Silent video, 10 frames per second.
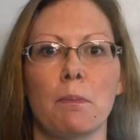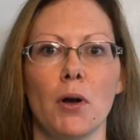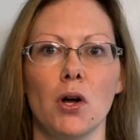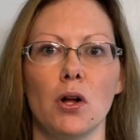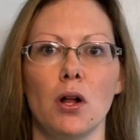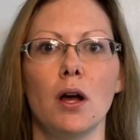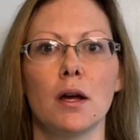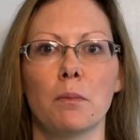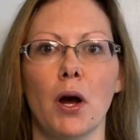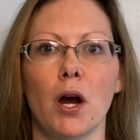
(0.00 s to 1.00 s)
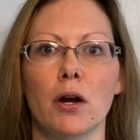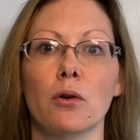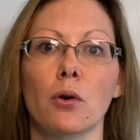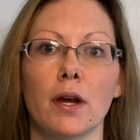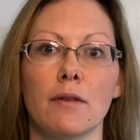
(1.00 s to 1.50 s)
pull,
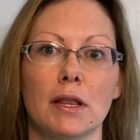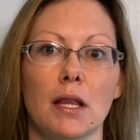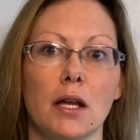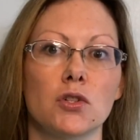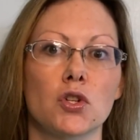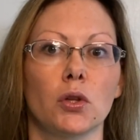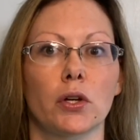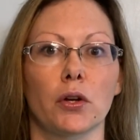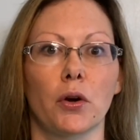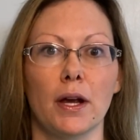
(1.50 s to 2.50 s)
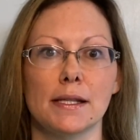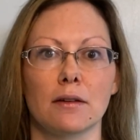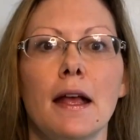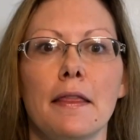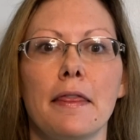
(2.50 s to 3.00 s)
bark, or even lunge or look aggressive.
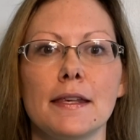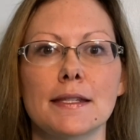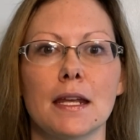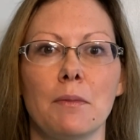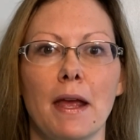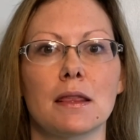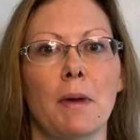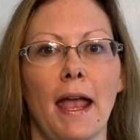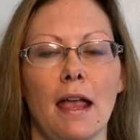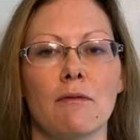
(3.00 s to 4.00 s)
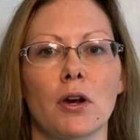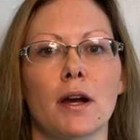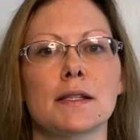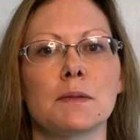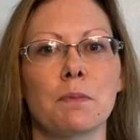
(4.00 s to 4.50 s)
This can make the behavior
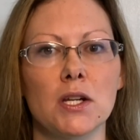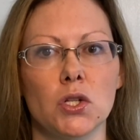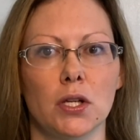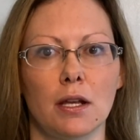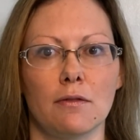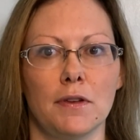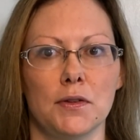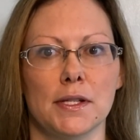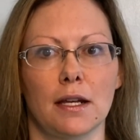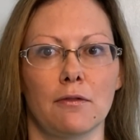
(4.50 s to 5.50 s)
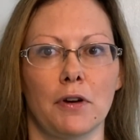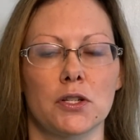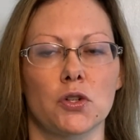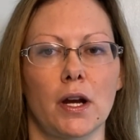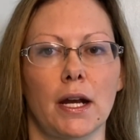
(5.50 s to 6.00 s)
especially confusing and
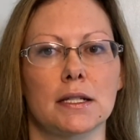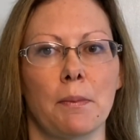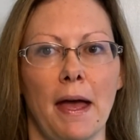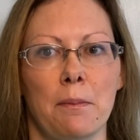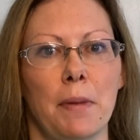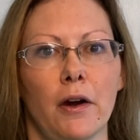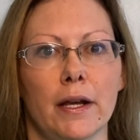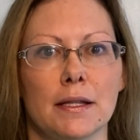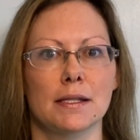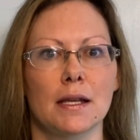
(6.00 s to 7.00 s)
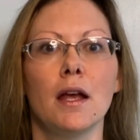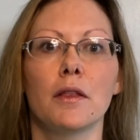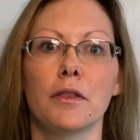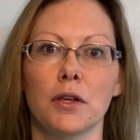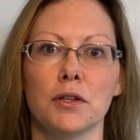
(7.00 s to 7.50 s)
frustrating to pet parents.
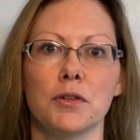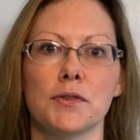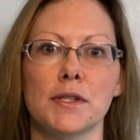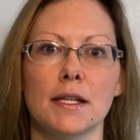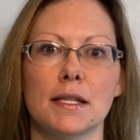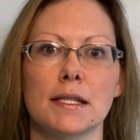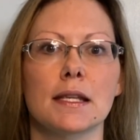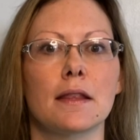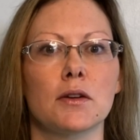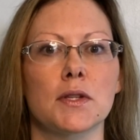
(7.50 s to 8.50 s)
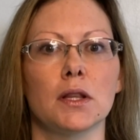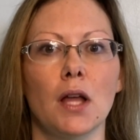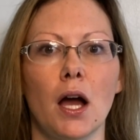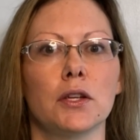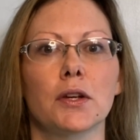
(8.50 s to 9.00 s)
The good news is, there's a
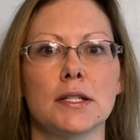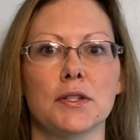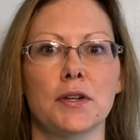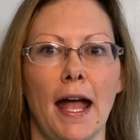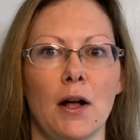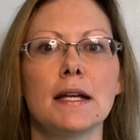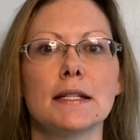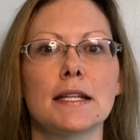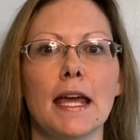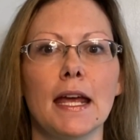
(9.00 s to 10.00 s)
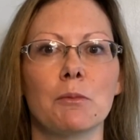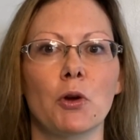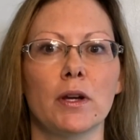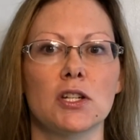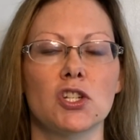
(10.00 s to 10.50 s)
lot you can do to help. Today I'm
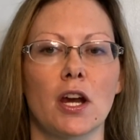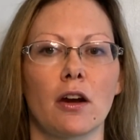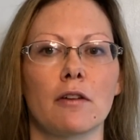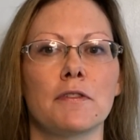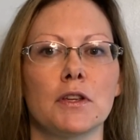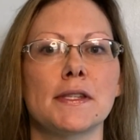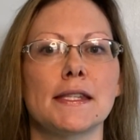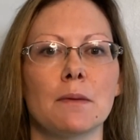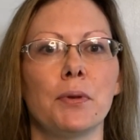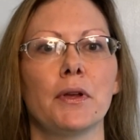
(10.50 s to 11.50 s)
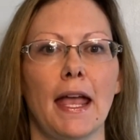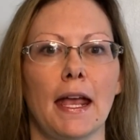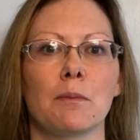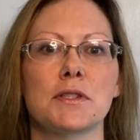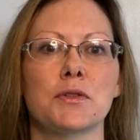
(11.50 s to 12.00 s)
going to share a few simple
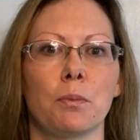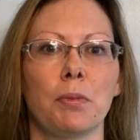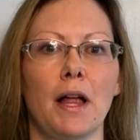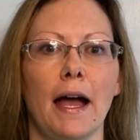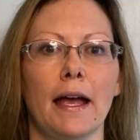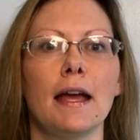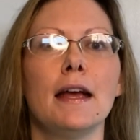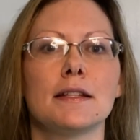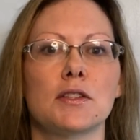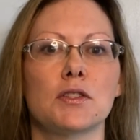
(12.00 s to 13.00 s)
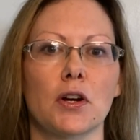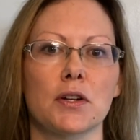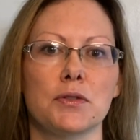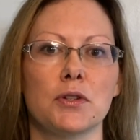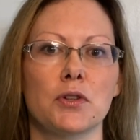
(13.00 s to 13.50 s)
games to apply to start
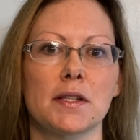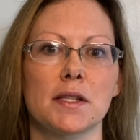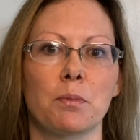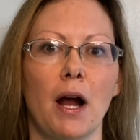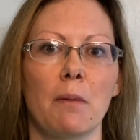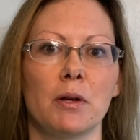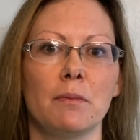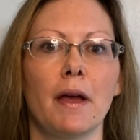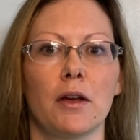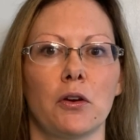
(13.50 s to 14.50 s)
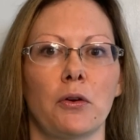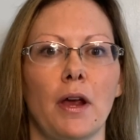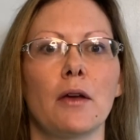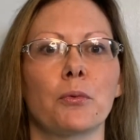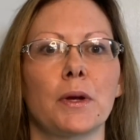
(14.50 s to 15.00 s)
to address the problem and
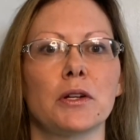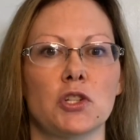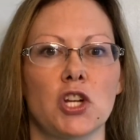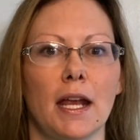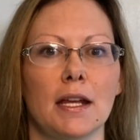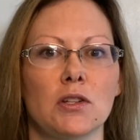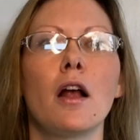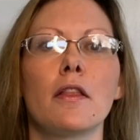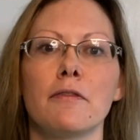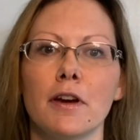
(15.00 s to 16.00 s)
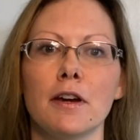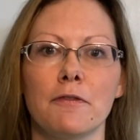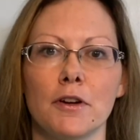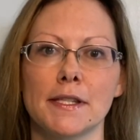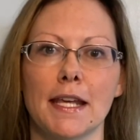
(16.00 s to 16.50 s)
create real change. The very
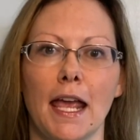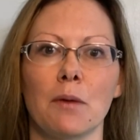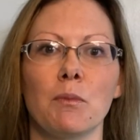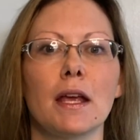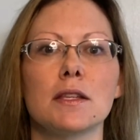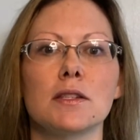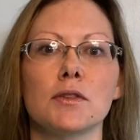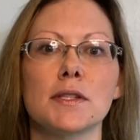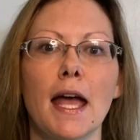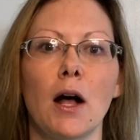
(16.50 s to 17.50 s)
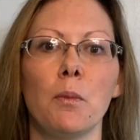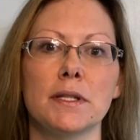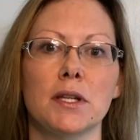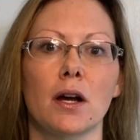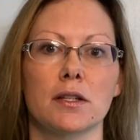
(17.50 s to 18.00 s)
first game is used to help a
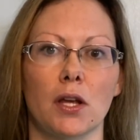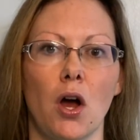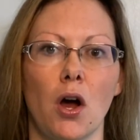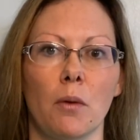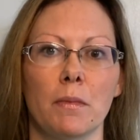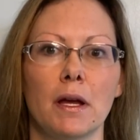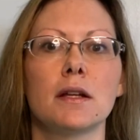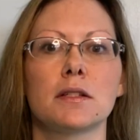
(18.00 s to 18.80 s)
dog to calm, to